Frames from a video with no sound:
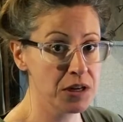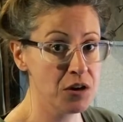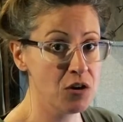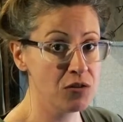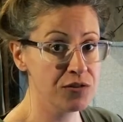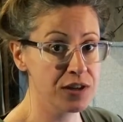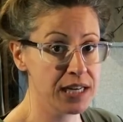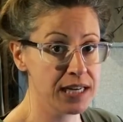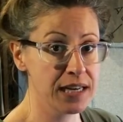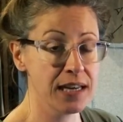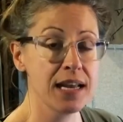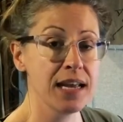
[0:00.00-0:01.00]
You can
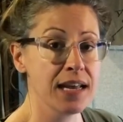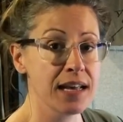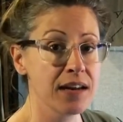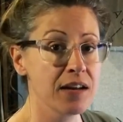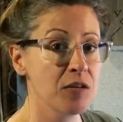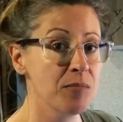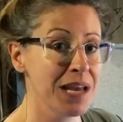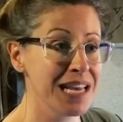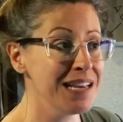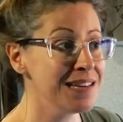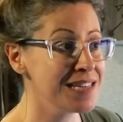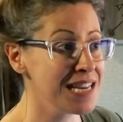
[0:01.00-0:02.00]
overknead it and it'll
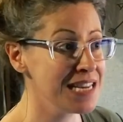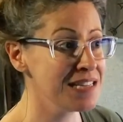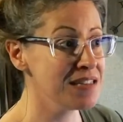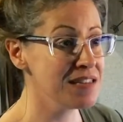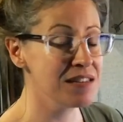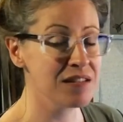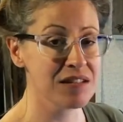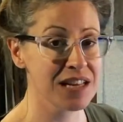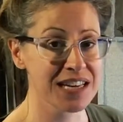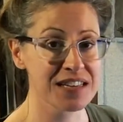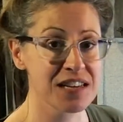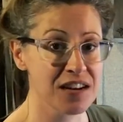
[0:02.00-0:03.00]
make it taste
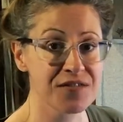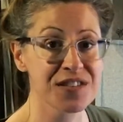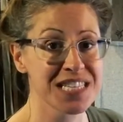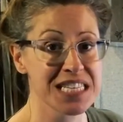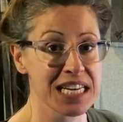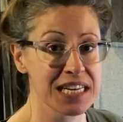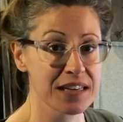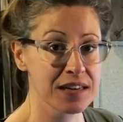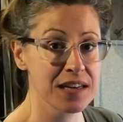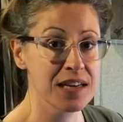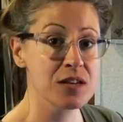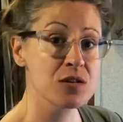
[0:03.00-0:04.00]
like a tough steak.
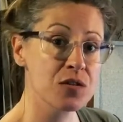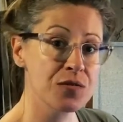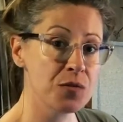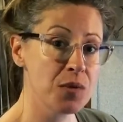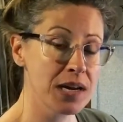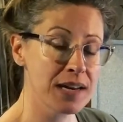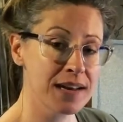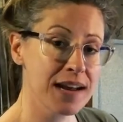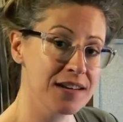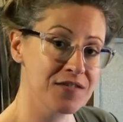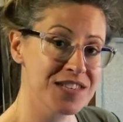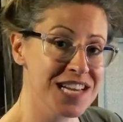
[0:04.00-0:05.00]
So if you want it
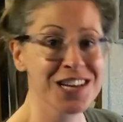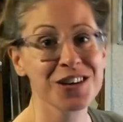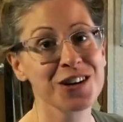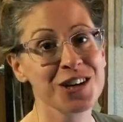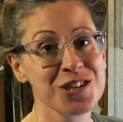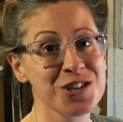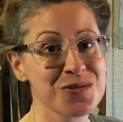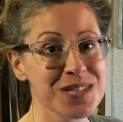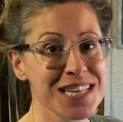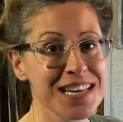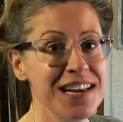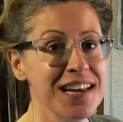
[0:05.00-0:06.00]
kind of tender and
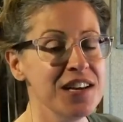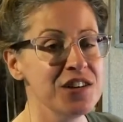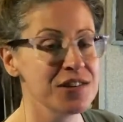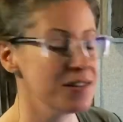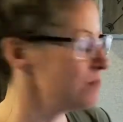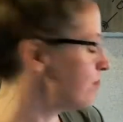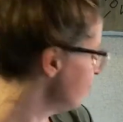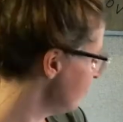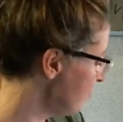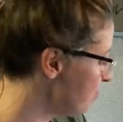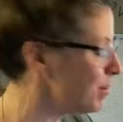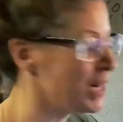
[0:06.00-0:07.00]
juicy, just
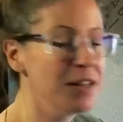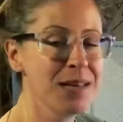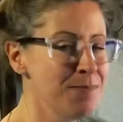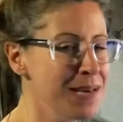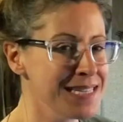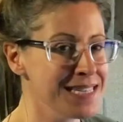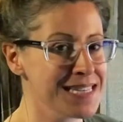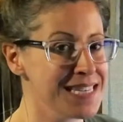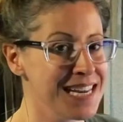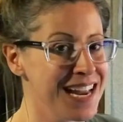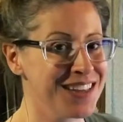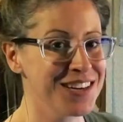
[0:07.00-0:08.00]
barely mix it
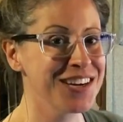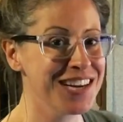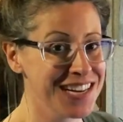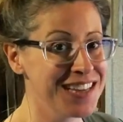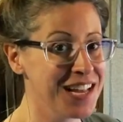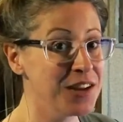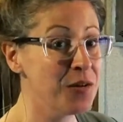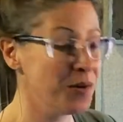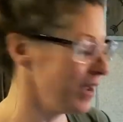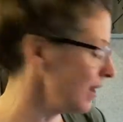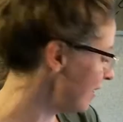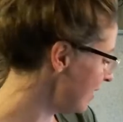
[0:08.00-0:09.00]
together and then
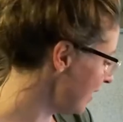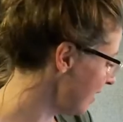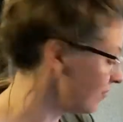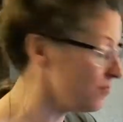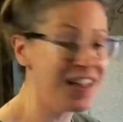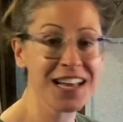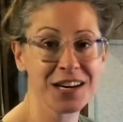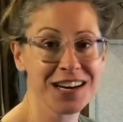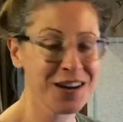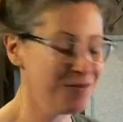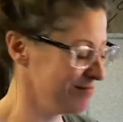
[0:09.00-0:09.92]
go ahead and flatten it